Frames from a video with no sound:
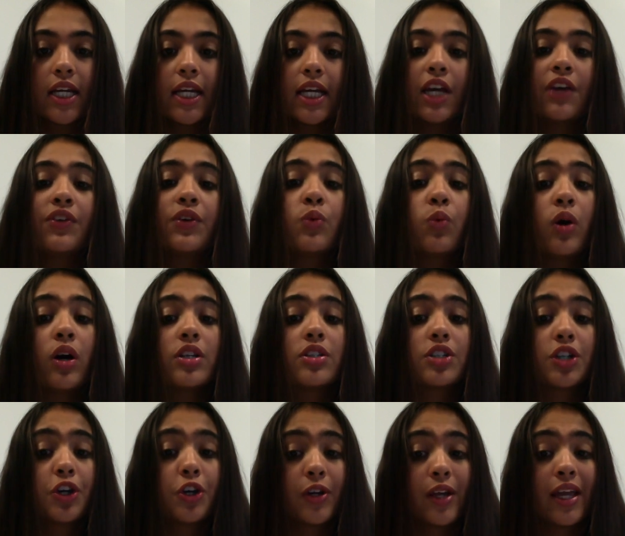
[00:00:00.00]
If you want
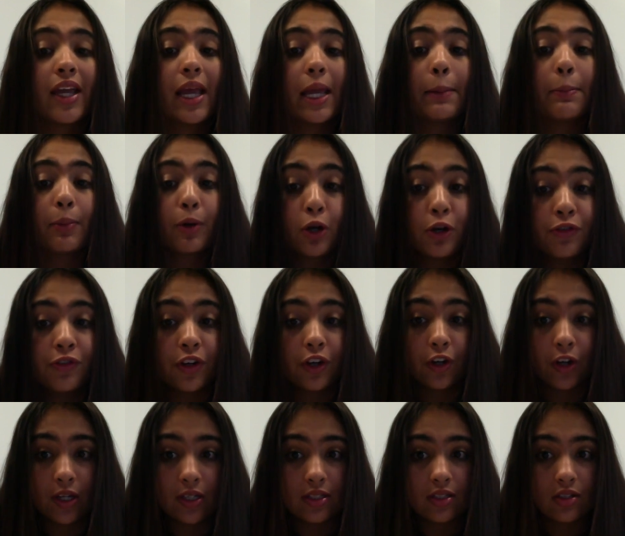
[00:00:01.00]
to create a perfect
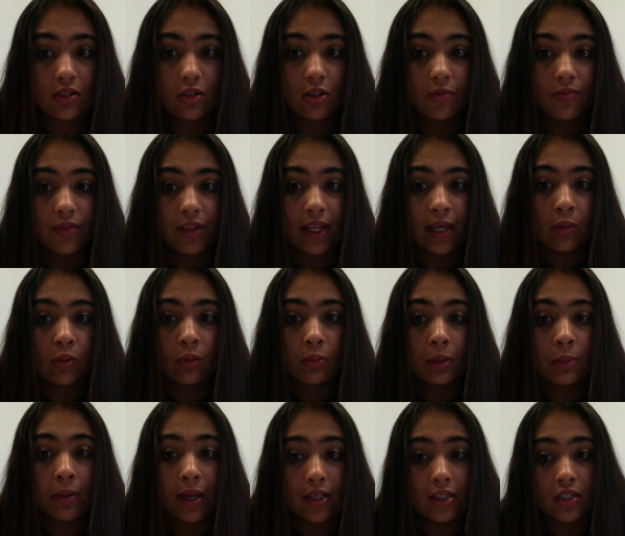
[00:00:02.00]
crystal, it would
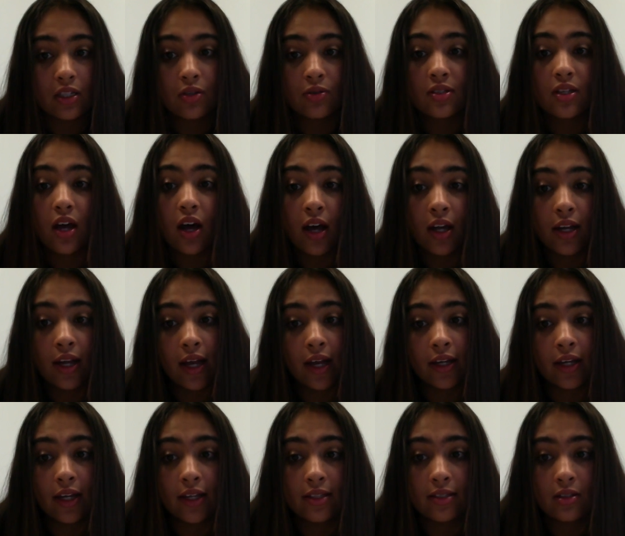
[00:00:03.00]
be best to use
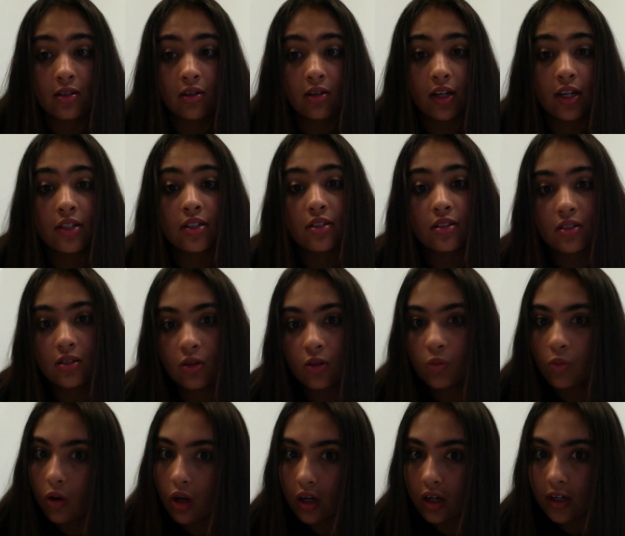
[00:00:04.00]
uniodized salt and
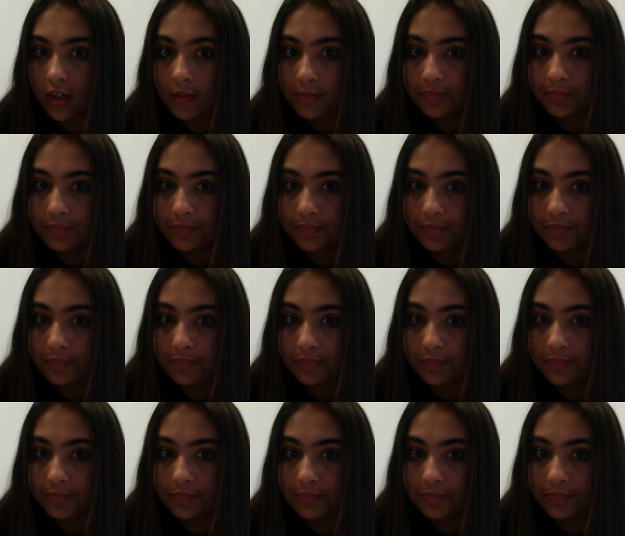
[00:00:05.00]
distilled water.